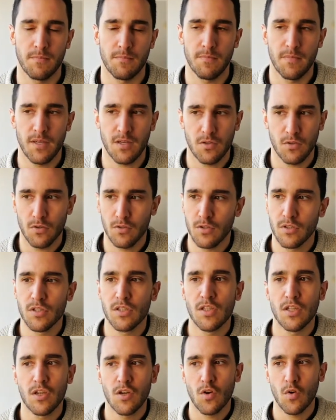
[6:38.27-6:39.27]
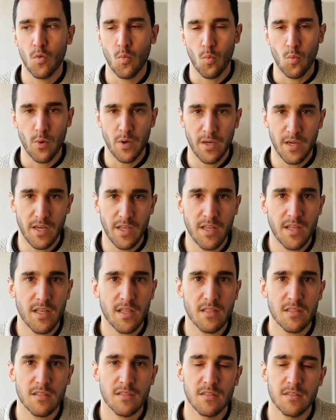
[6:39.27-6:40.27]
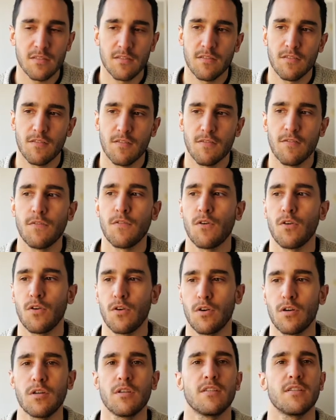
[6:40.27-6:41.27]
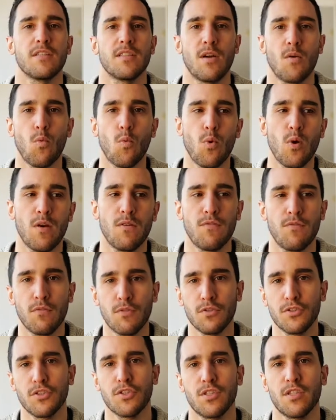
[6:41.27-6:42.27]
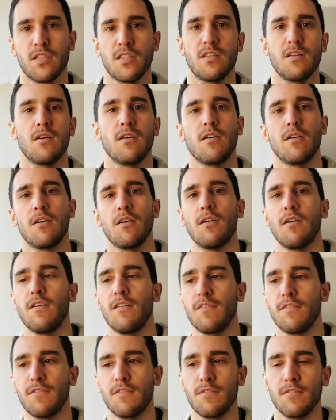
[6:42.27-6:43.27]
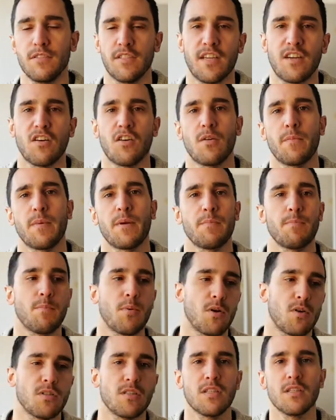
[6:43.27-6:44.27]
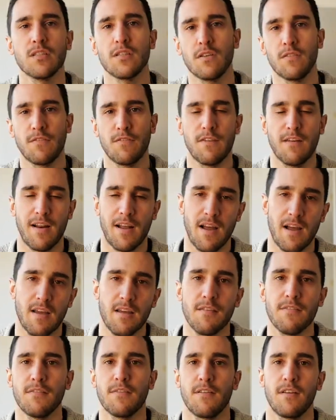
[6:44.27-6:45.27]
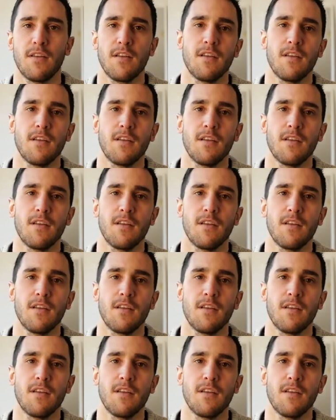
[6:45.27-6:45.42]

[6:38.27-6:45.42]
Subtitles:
Because we need it for the well-functioning of the economic process of life,